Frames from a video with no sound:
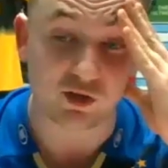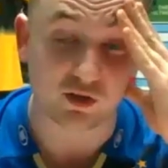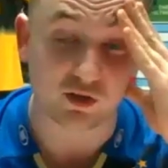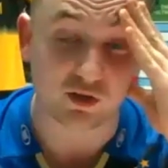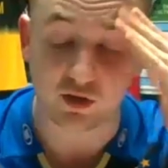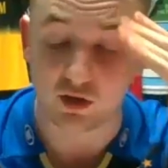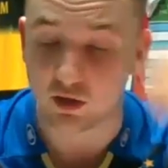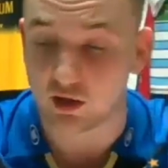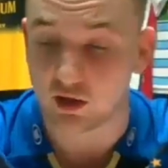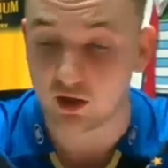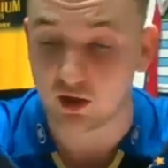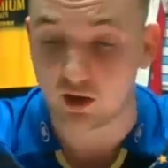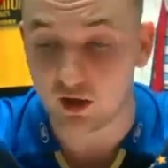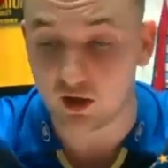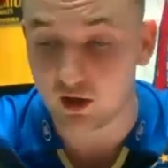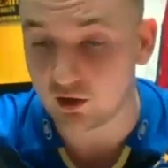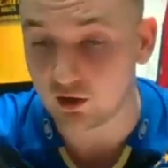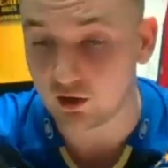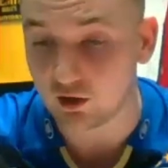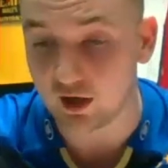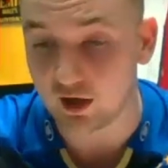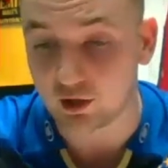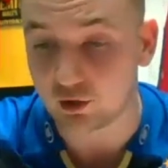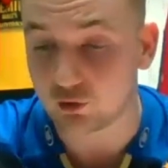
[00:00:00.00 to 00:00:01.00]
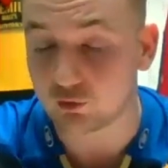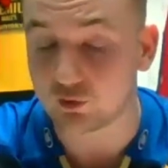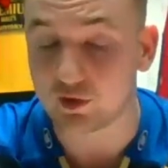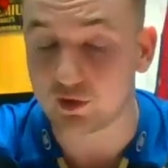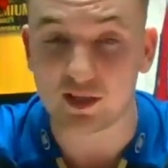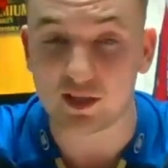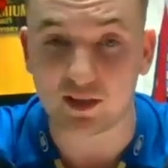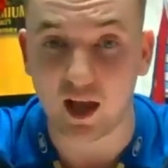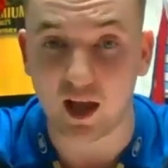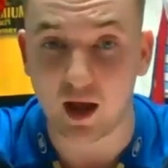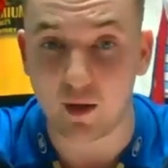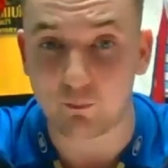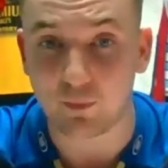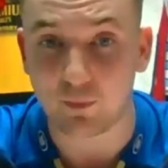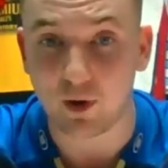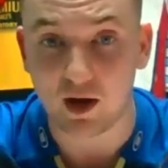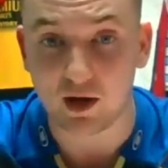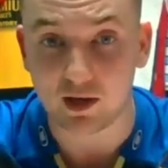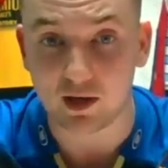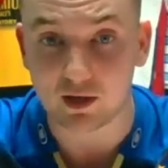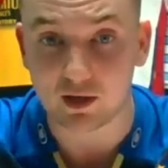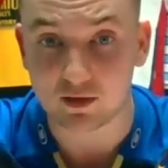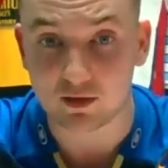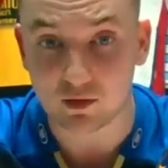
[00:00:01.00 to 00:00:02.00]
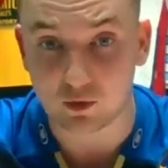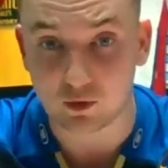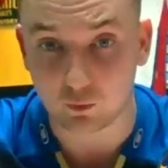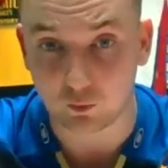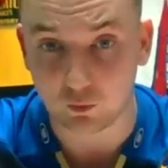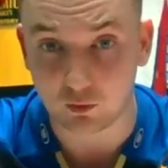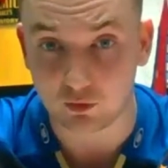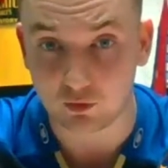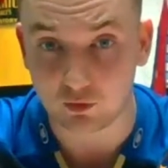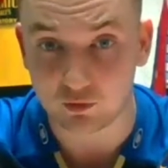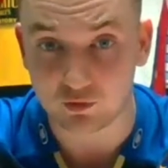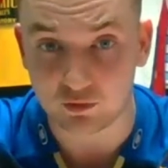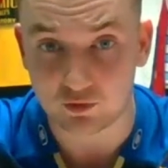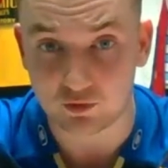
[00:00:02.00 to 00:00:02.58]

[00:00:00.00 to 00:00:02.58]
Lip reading: just going to increase that bias towards